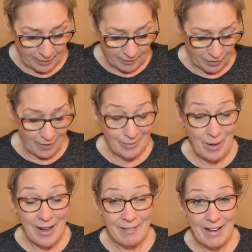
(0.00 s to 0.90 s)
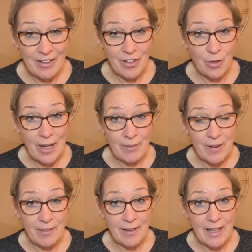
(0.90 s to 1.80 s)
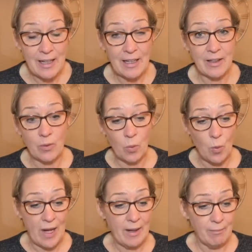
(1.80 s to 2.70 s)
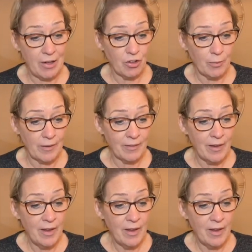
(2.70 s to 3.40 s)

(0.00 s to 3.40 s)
So, and I like to do everything in weight measurements.